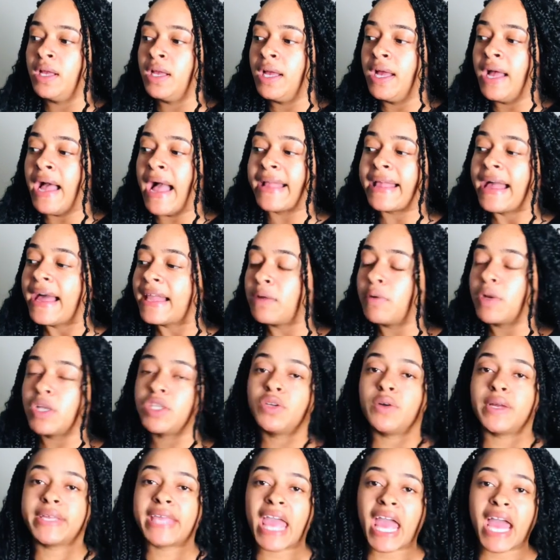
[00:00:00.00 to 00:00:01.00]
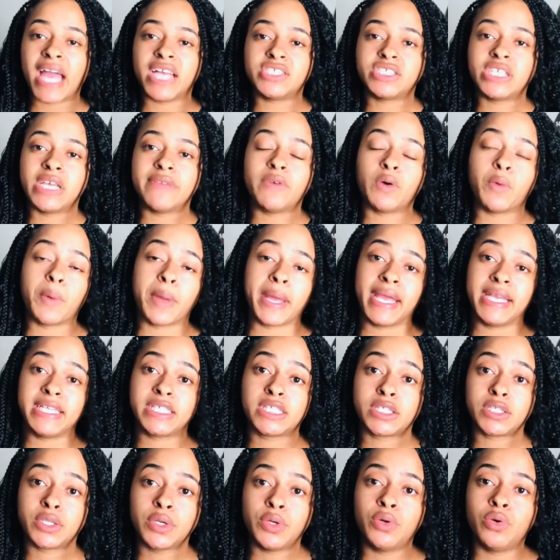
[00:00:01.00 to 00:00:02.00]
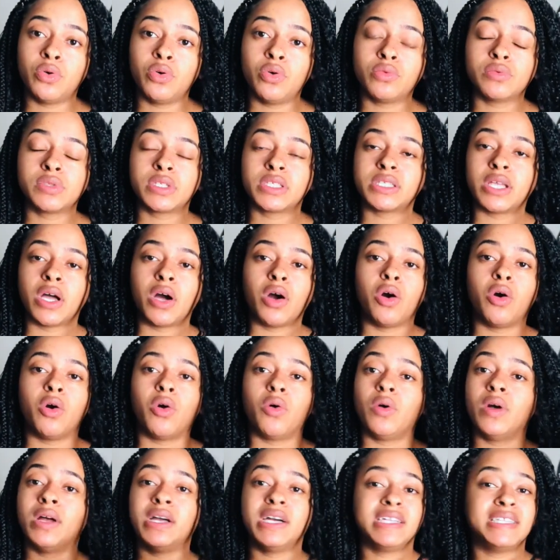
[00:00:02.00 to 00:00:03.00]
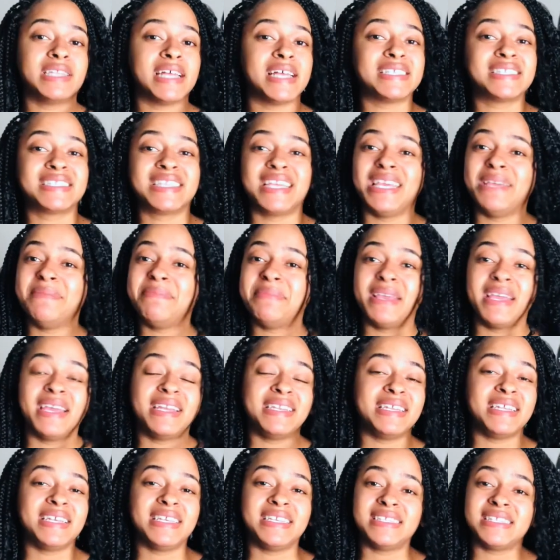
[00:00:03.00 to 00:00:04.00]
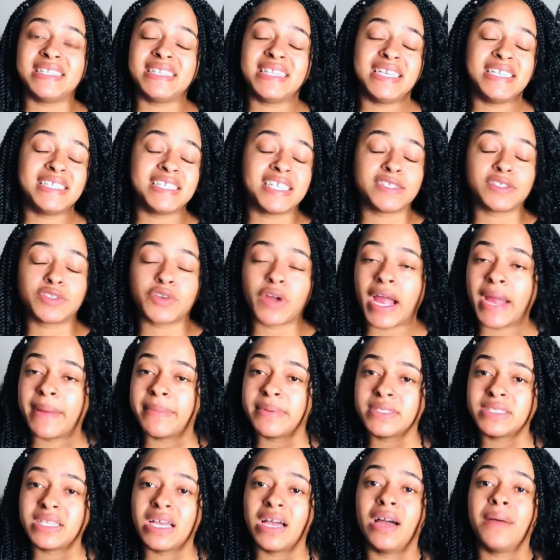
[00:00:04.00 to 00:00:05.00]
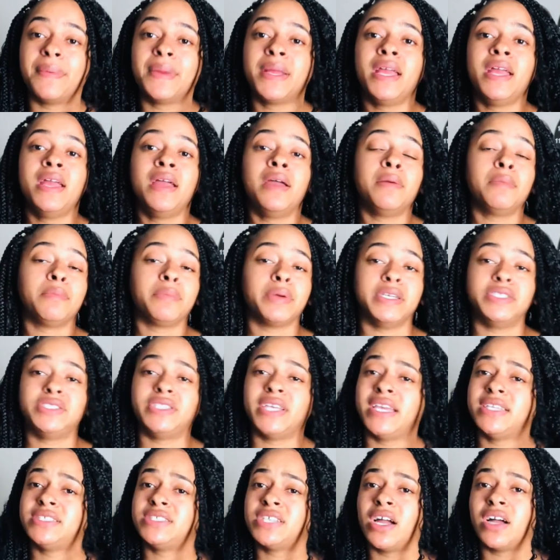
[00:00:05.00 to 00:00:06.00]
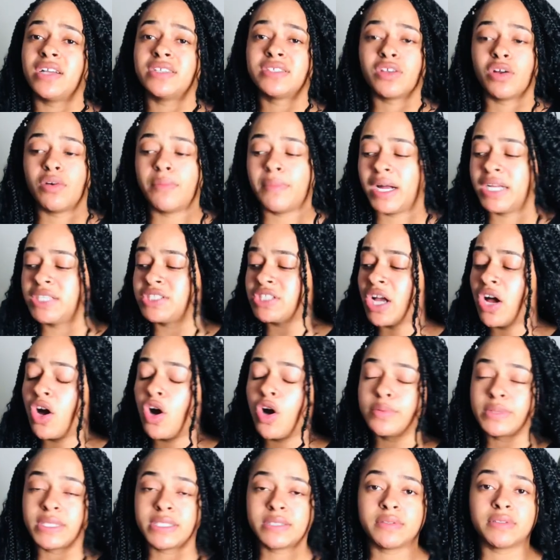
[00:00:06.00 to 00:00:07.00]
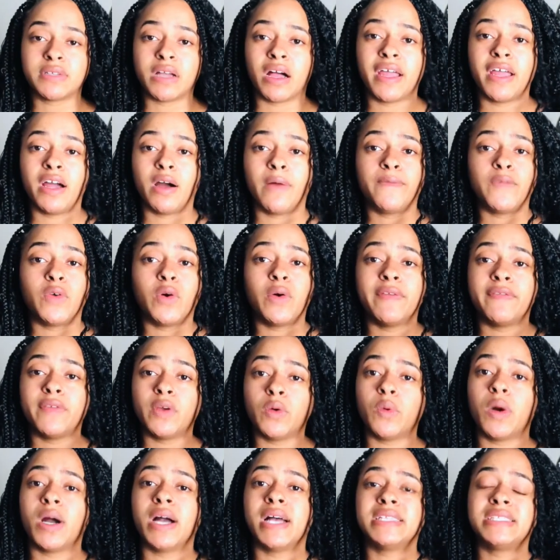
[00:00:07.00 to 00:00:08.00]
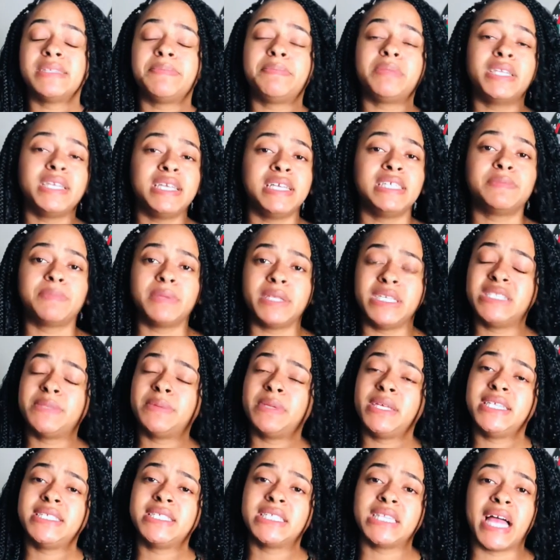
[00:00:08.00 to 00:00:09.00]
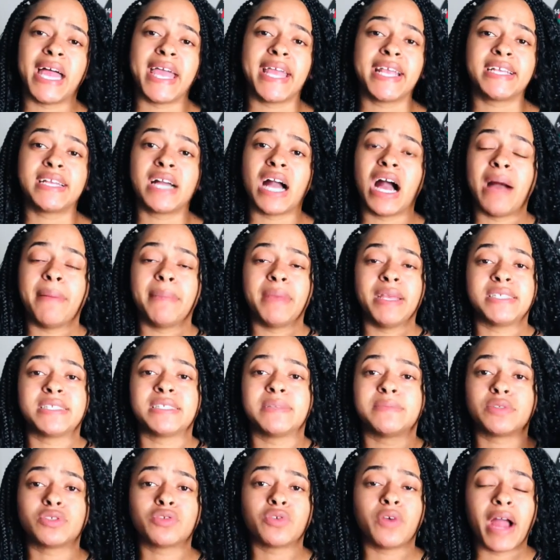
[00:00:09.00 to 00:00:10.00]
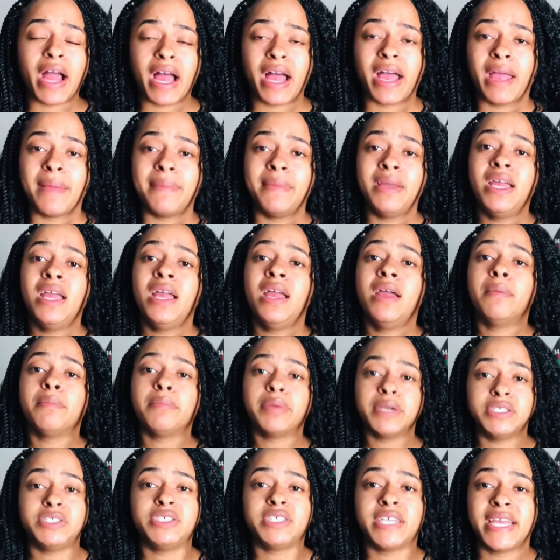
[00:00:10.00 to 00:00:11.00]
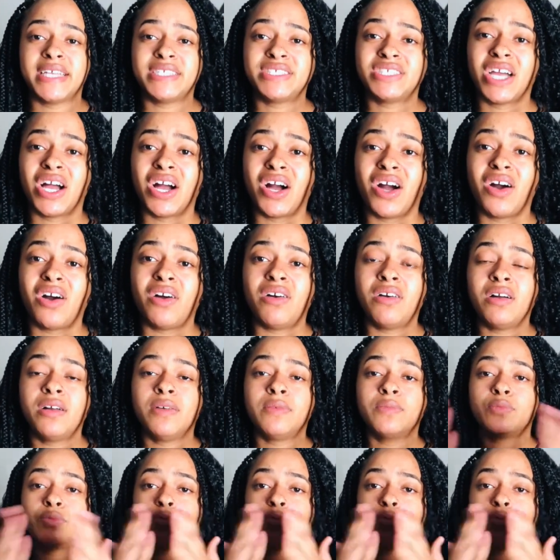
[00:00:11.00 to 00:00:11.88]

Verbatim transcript: I kind of want to do a cash giveaway soon. So let's keep getting these subscribers up. Appreciate y'all so much. I hope this was all helpful. If it was, please, please, please like, comment, subscribe. Appreciate y'all.